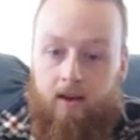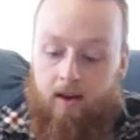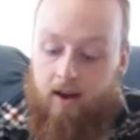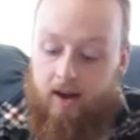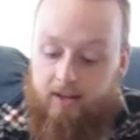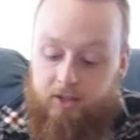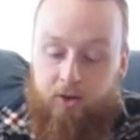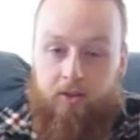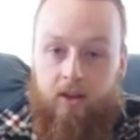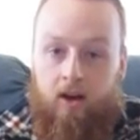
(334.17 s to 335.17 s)
To
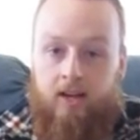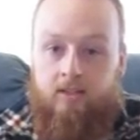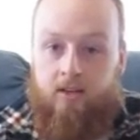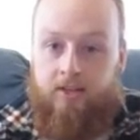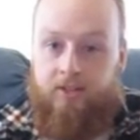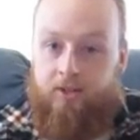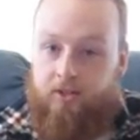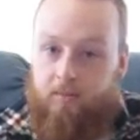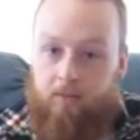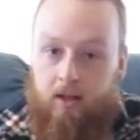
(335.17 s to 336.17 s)
do the eyes, I just
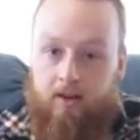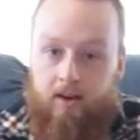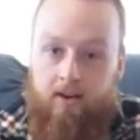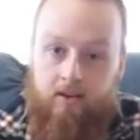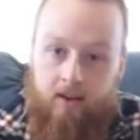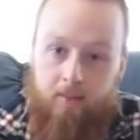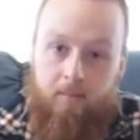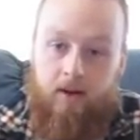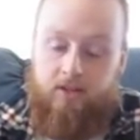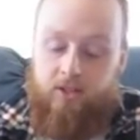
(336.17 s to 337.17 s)
used a plug cutter and
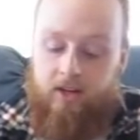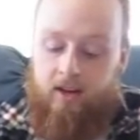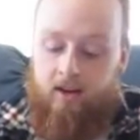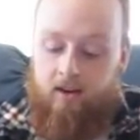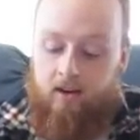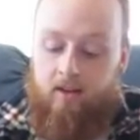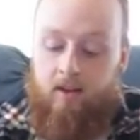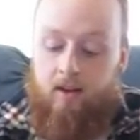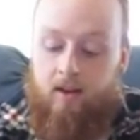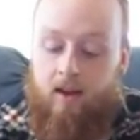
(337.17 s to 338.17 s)
punched it out,
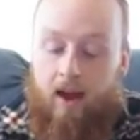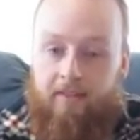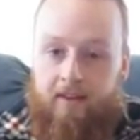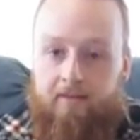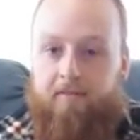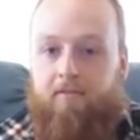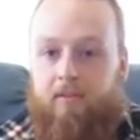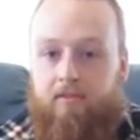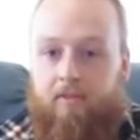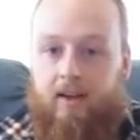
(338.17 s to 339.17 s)
and then for
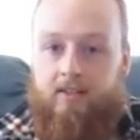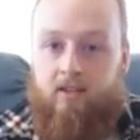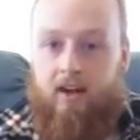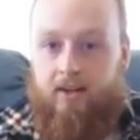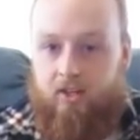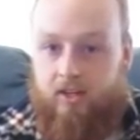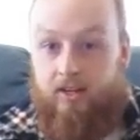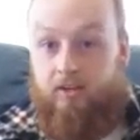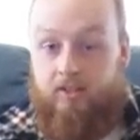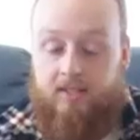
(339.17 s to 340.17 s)
the face I actually
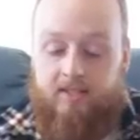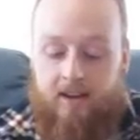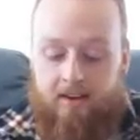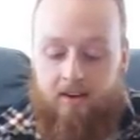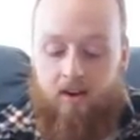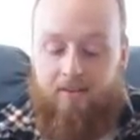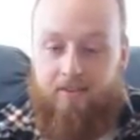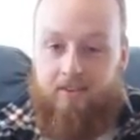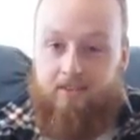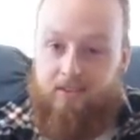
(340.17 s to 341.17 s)
used a Stanley knife
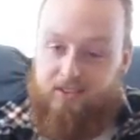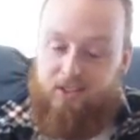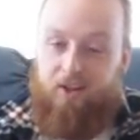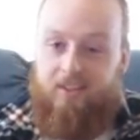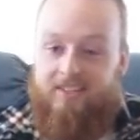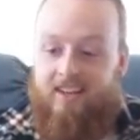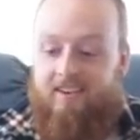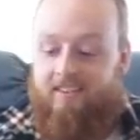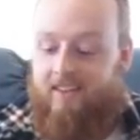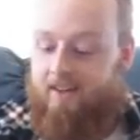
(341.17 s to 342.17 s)
and slowly
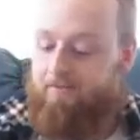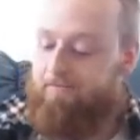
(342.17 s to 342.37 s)
sanded that.